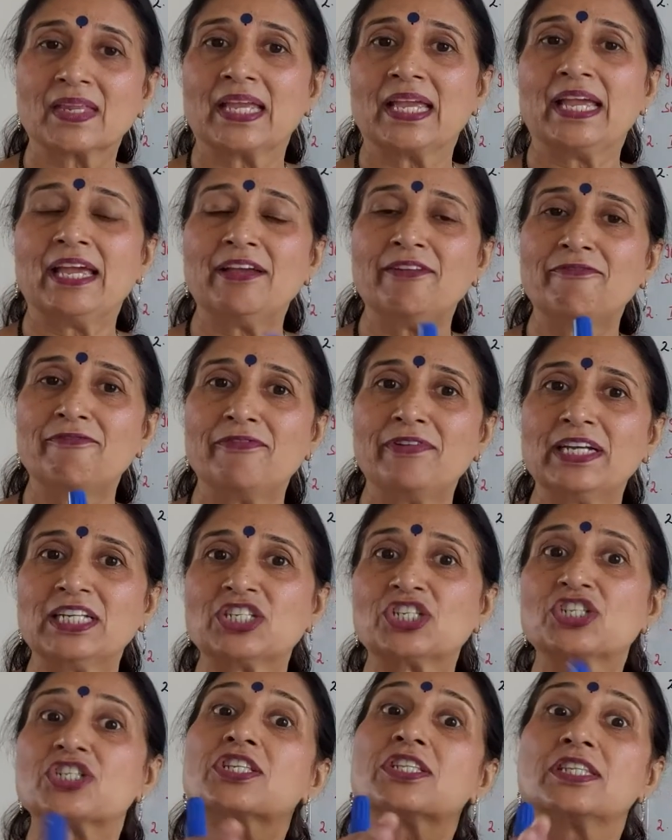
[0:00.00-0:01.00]
in
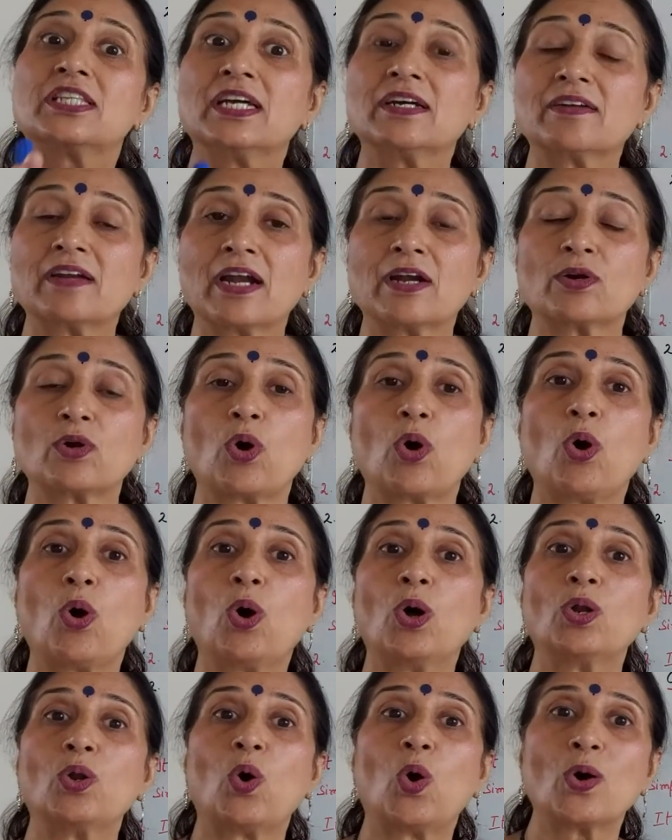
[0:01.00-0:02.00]
which there are
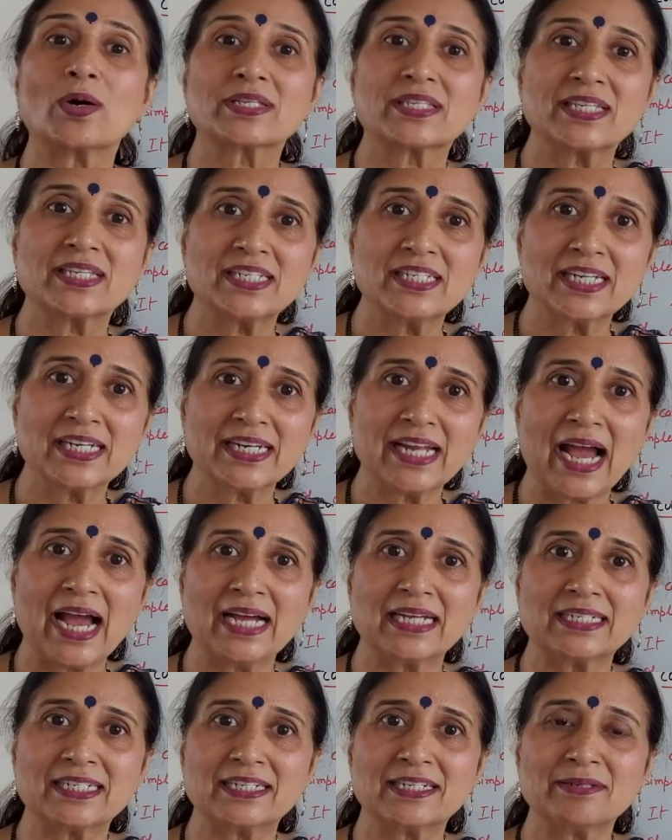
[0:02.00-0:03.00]
all oxygen
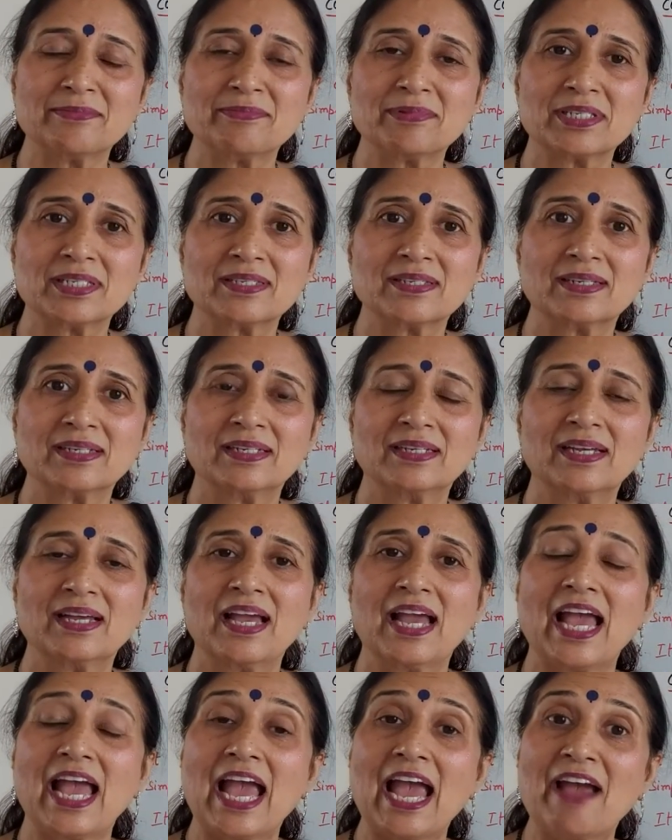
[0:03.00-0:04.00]
atoms
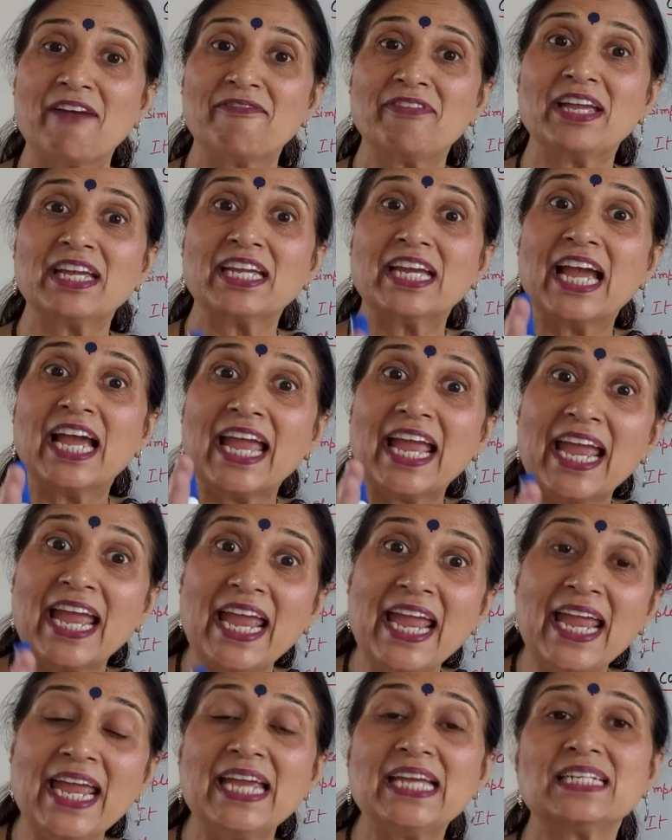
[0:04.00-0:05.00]
having
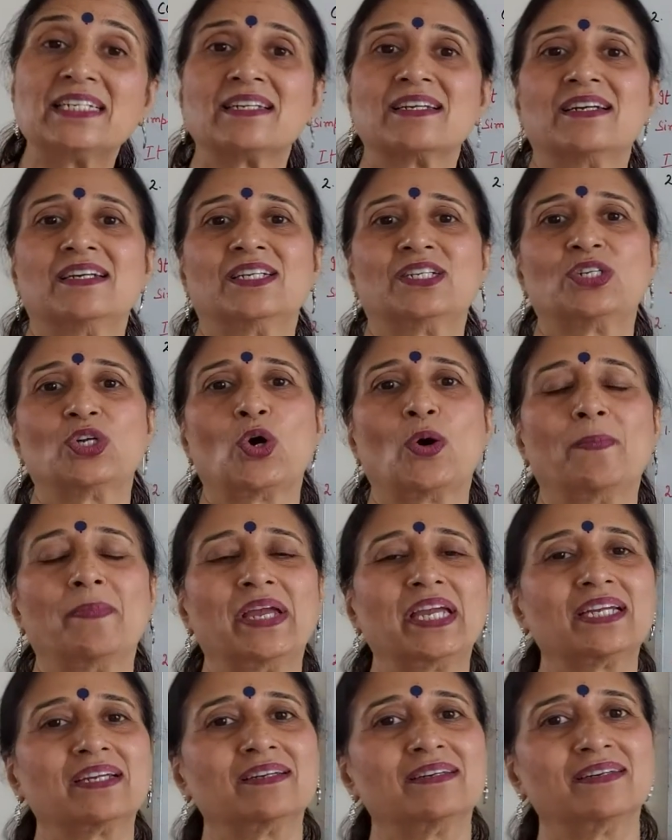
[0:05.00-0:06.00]
8
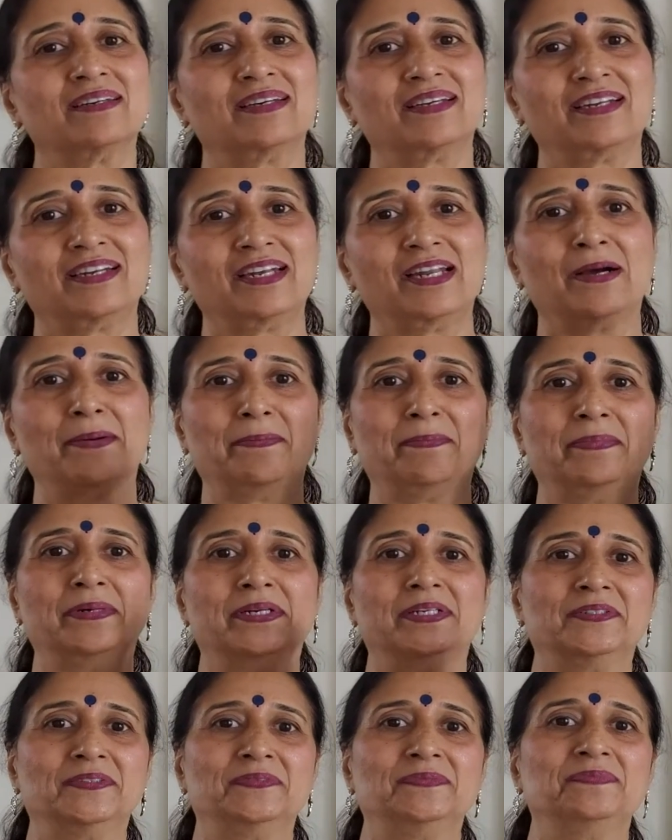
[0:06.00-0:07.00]
atomic number.